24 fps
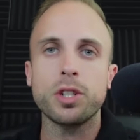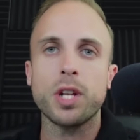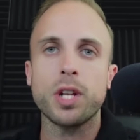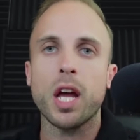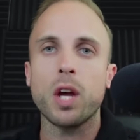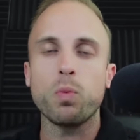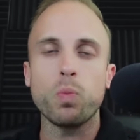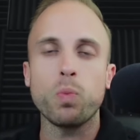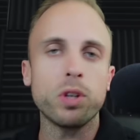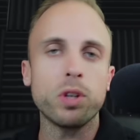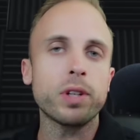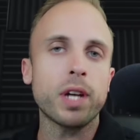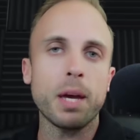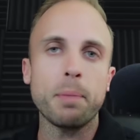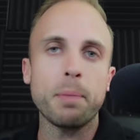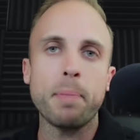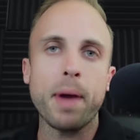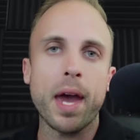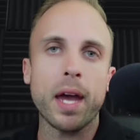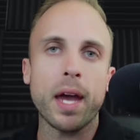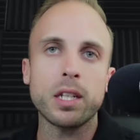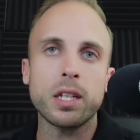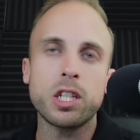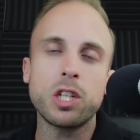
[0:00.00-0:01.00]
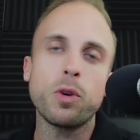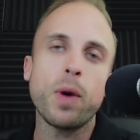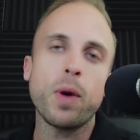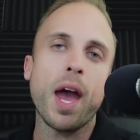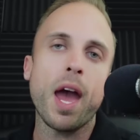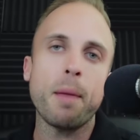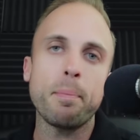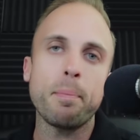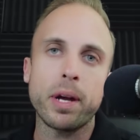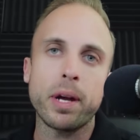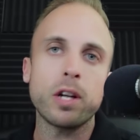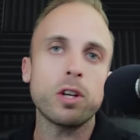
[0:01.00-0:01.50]
I will get back to you
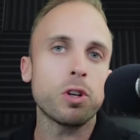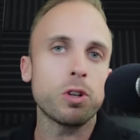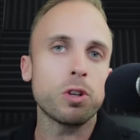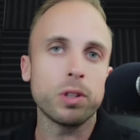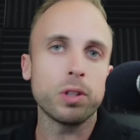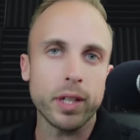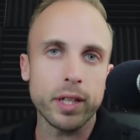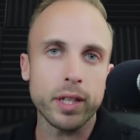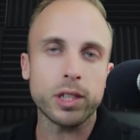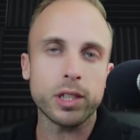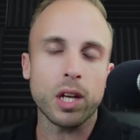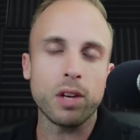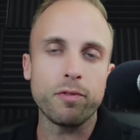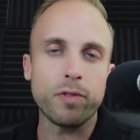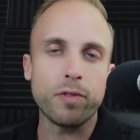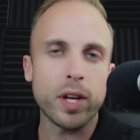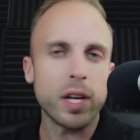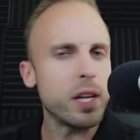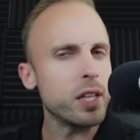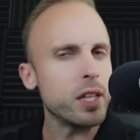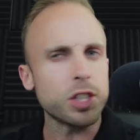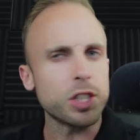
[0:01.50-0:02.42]
at my earliest convenience.